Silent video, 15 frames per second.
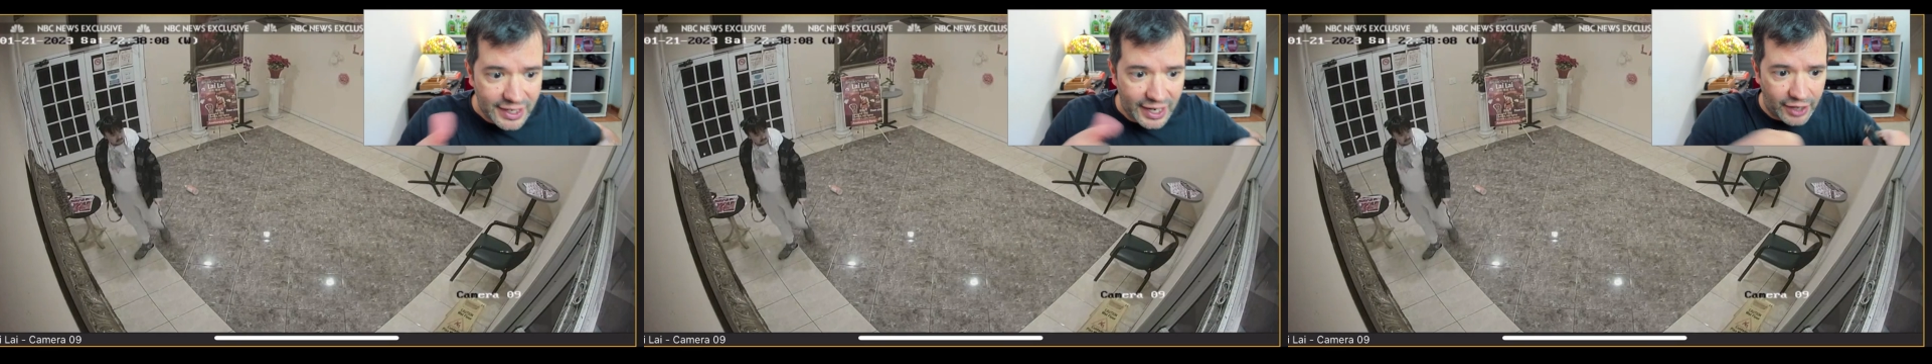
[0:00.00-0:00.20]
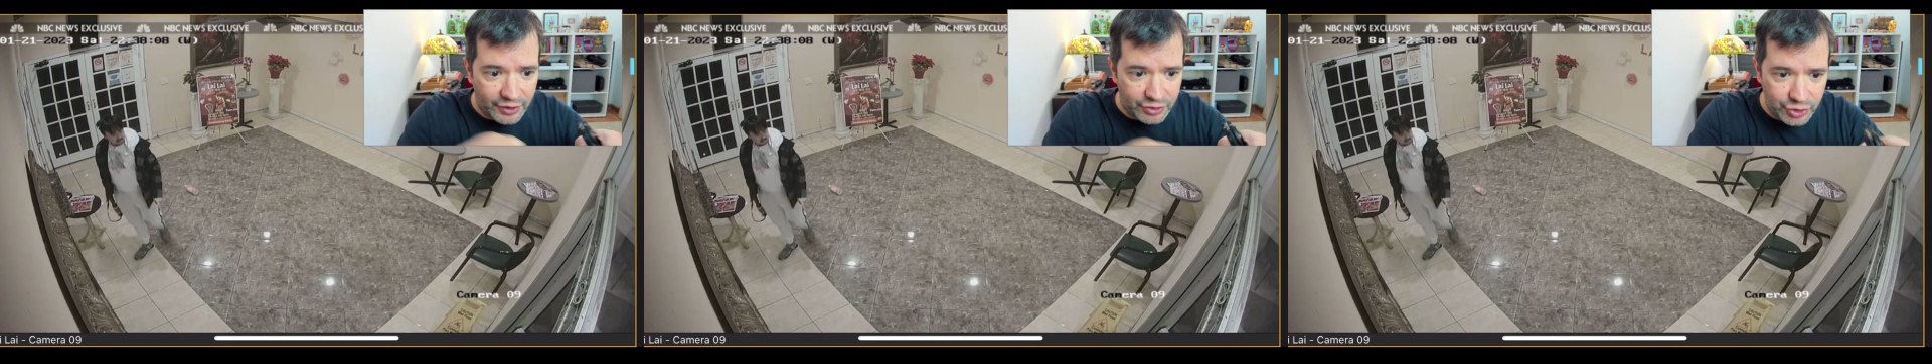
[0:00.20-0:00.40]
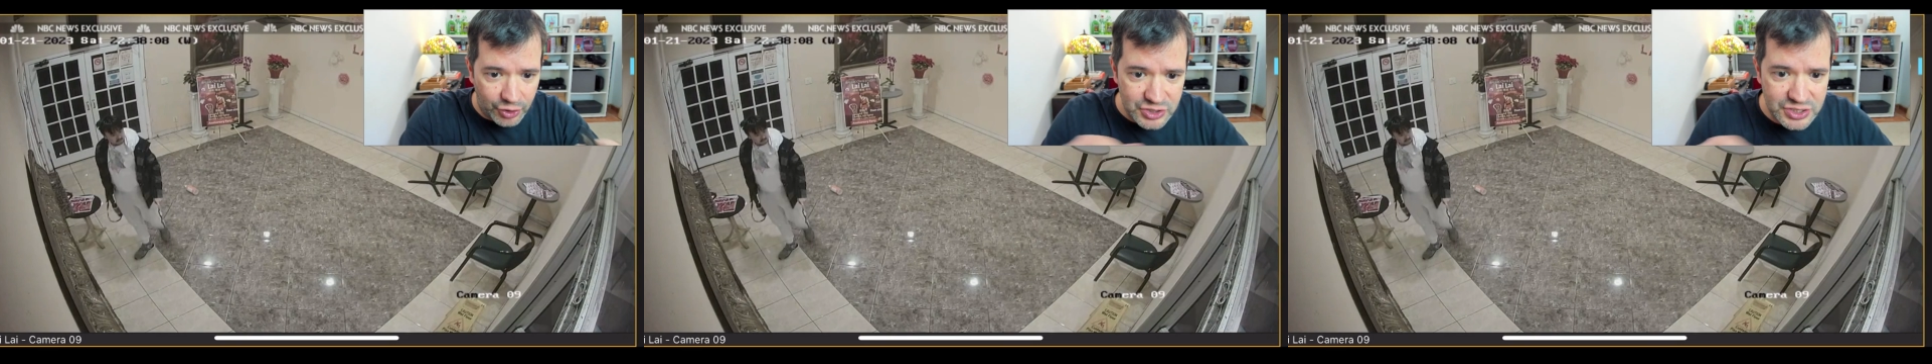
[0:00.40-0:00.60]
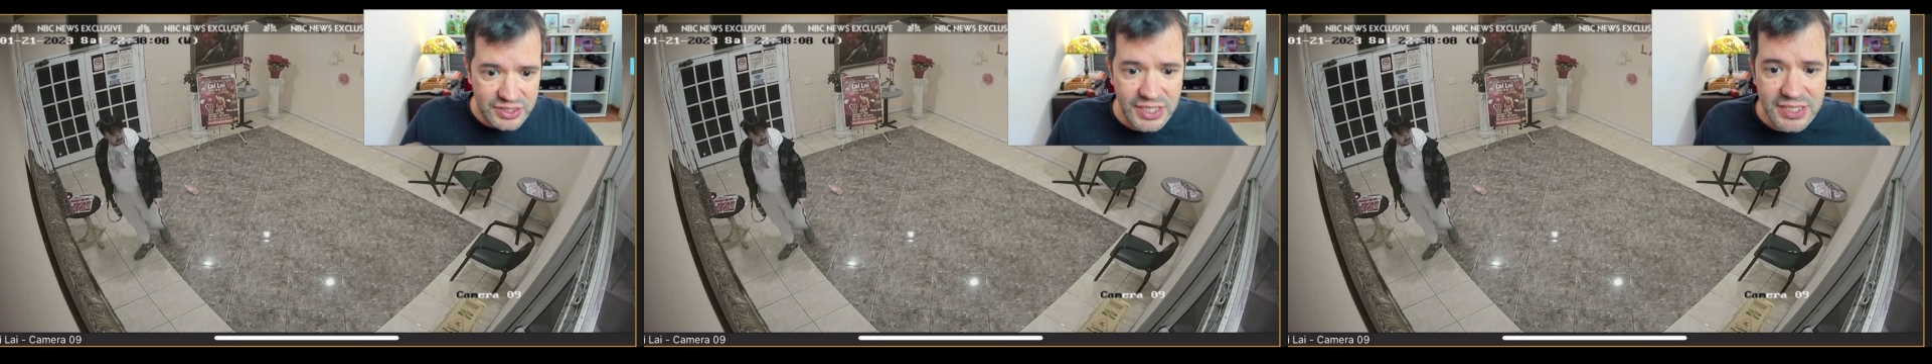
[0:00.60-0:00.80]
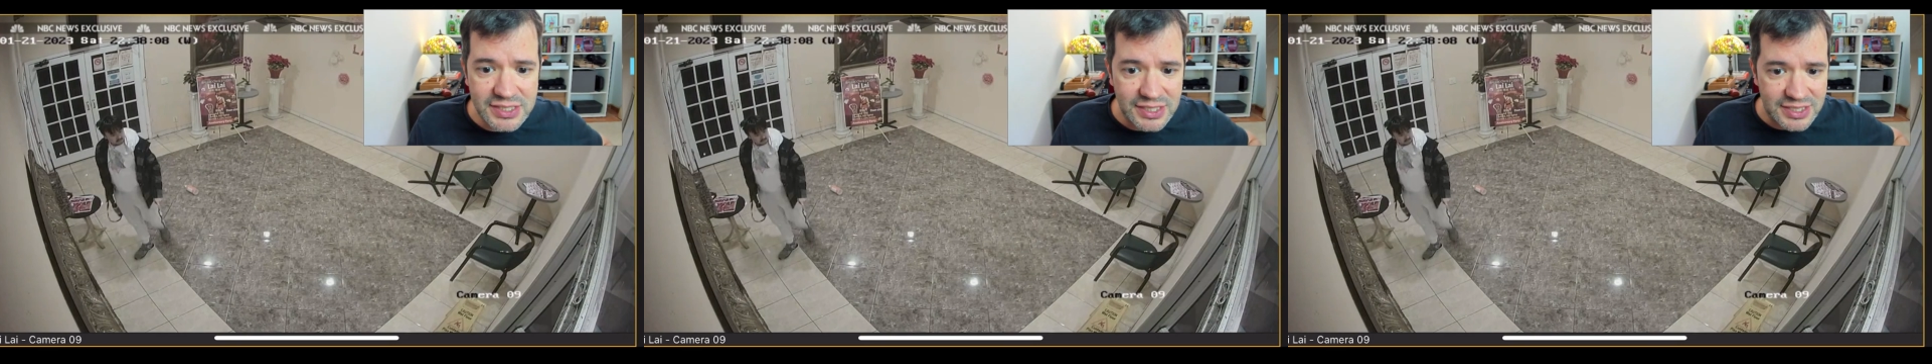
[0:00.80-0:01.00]
at those
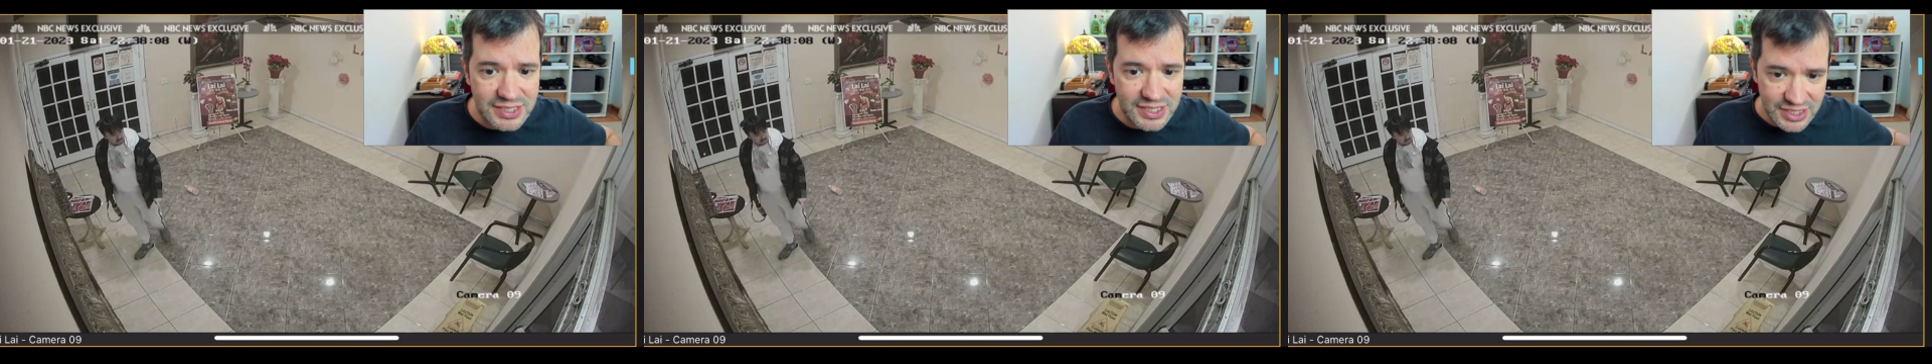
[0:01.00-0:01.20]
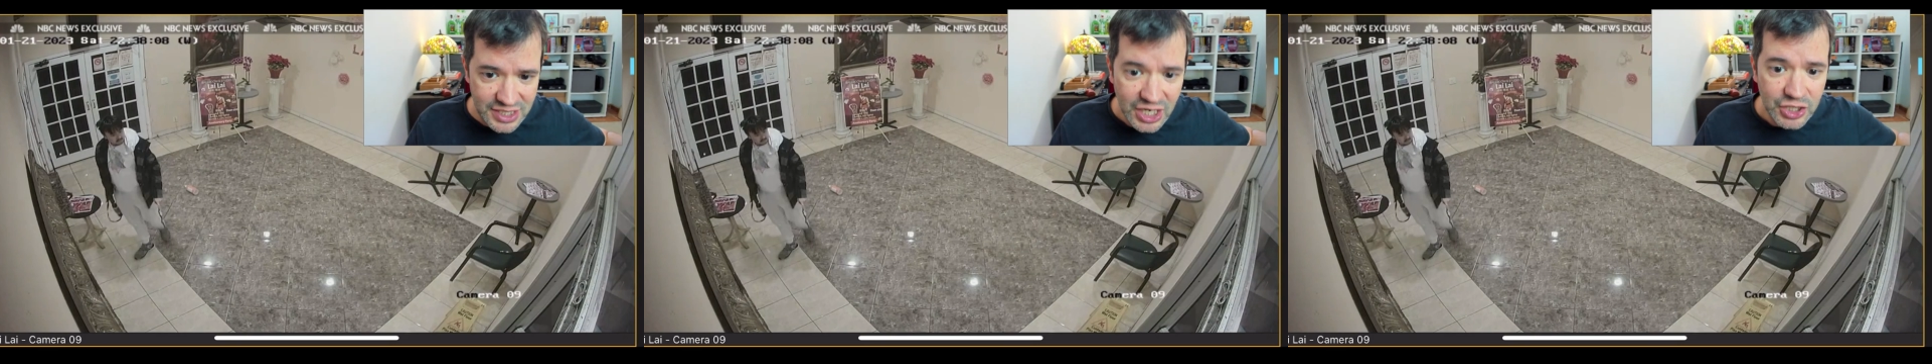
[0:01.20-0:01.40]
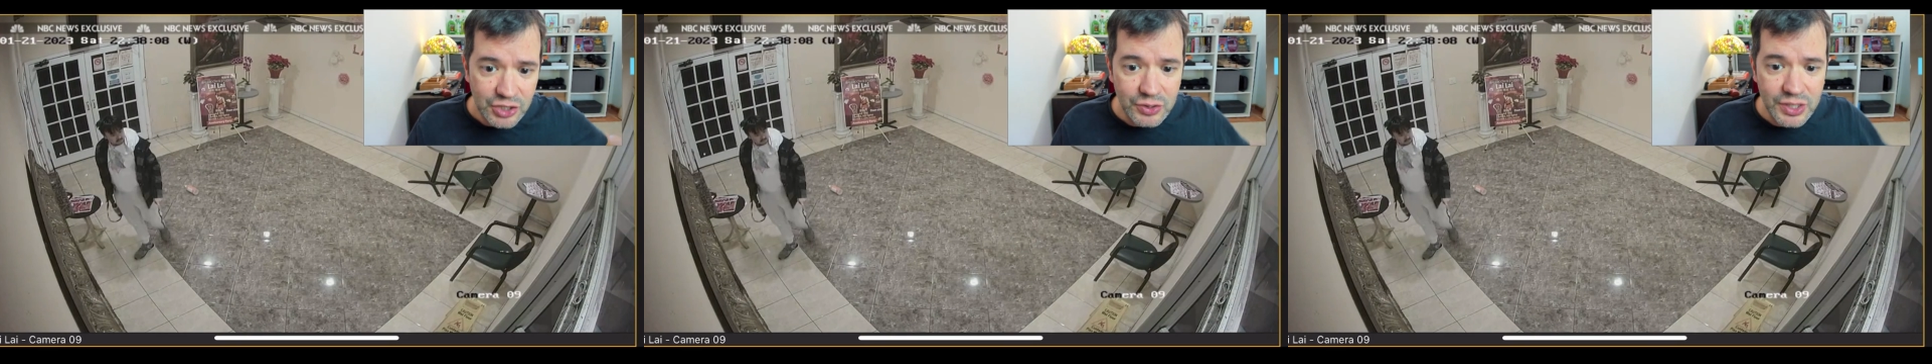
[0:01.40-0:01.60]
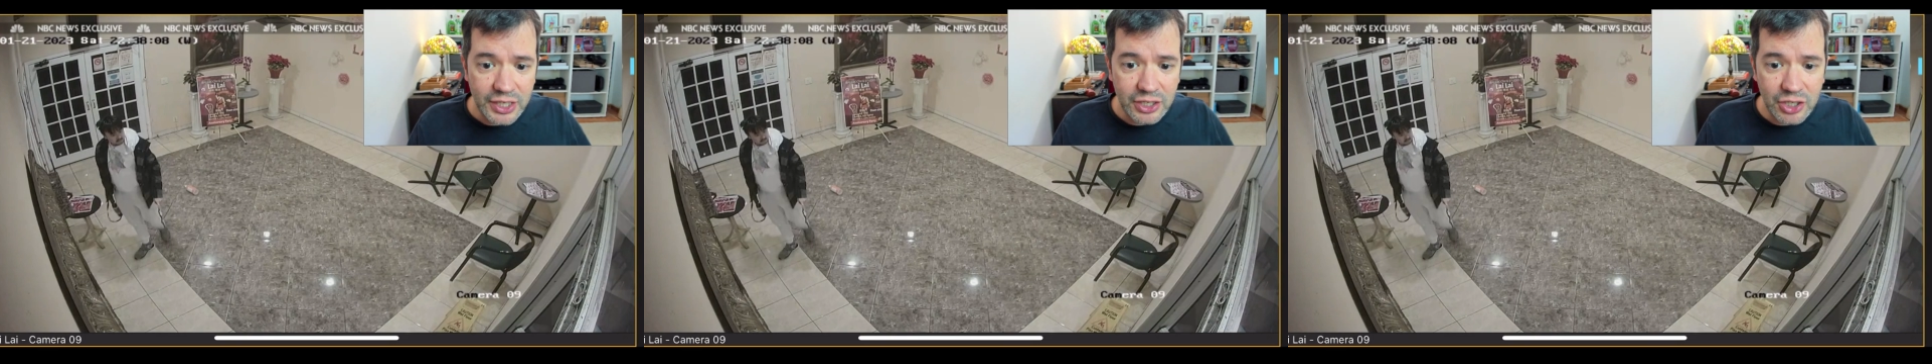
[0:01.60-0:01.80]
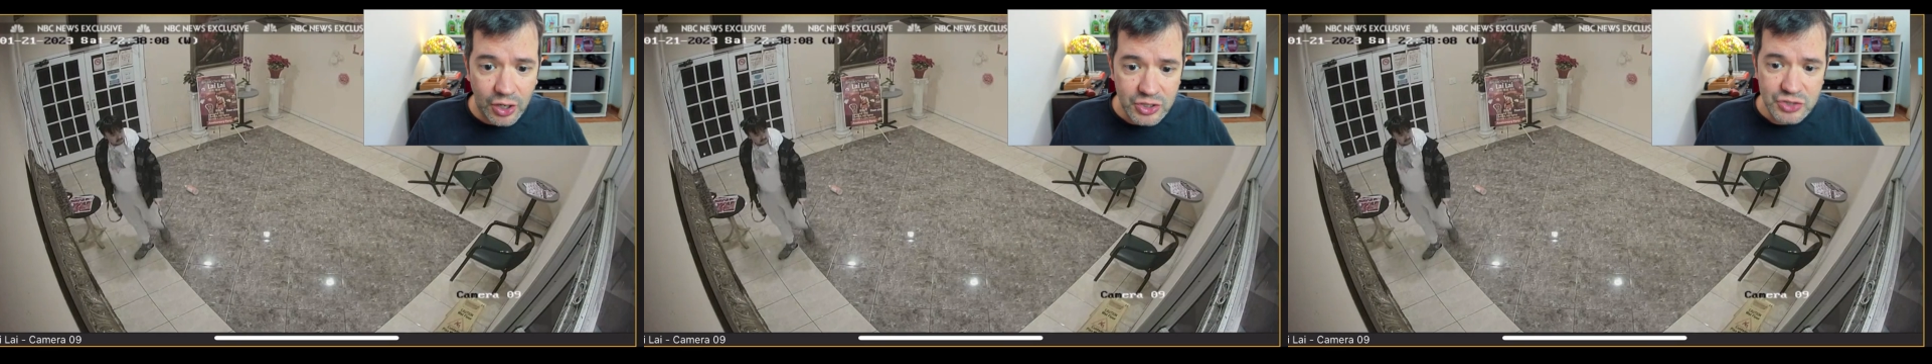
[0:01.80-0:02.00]
distances, you can
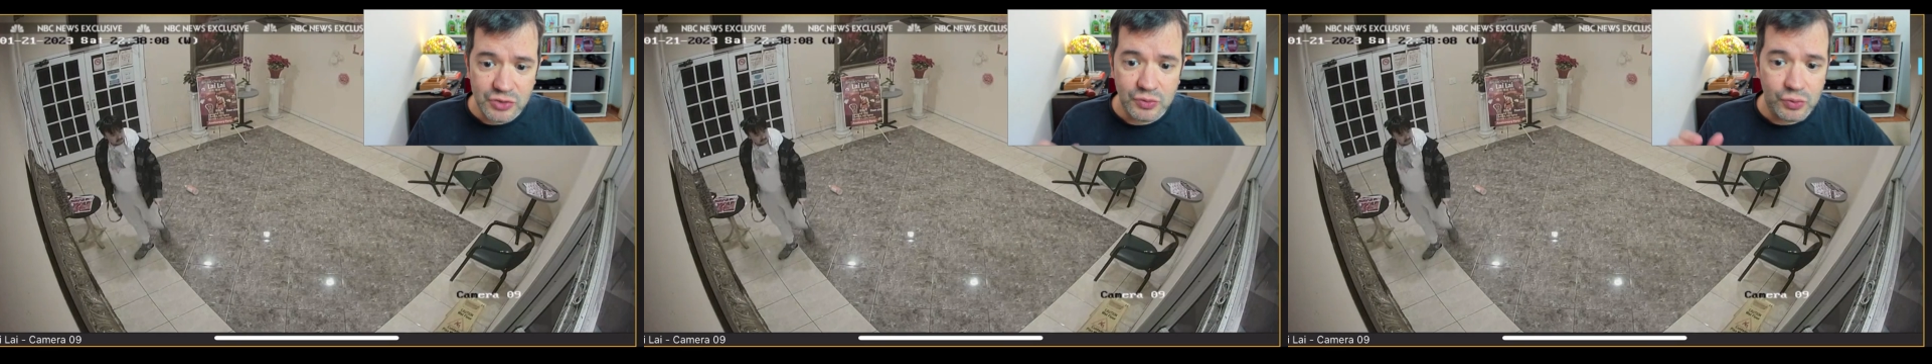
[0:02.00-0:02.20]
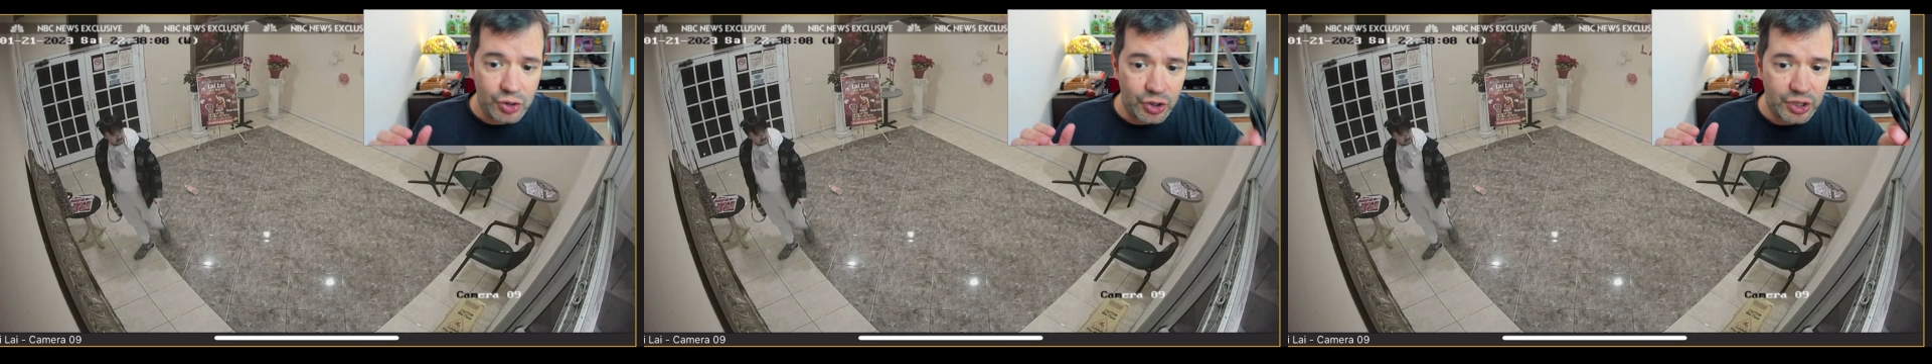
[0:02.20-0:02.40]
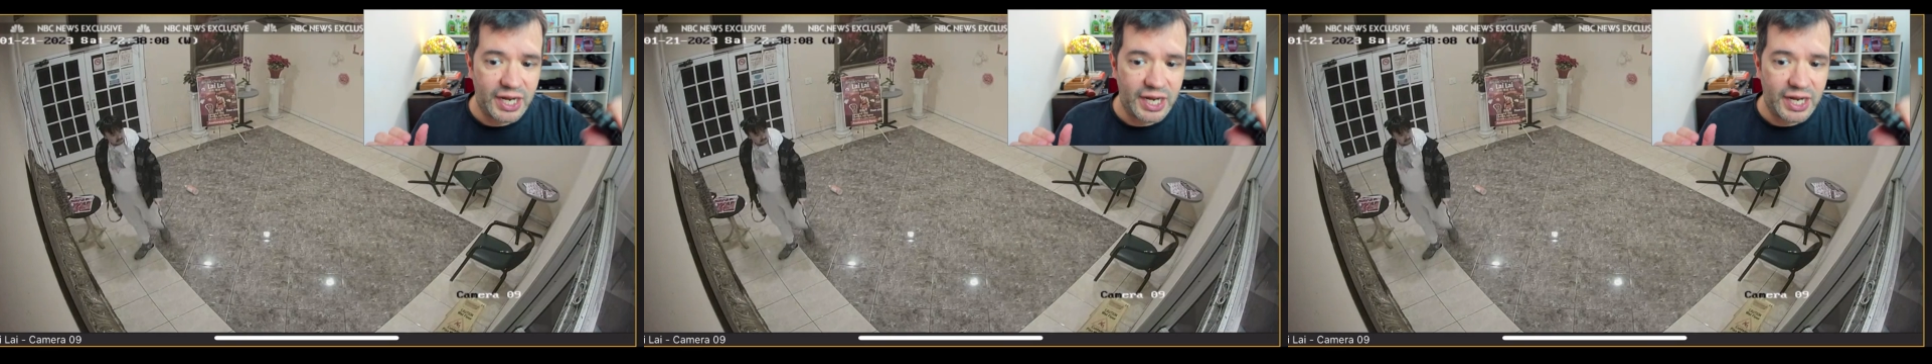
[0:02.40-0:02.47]
go to work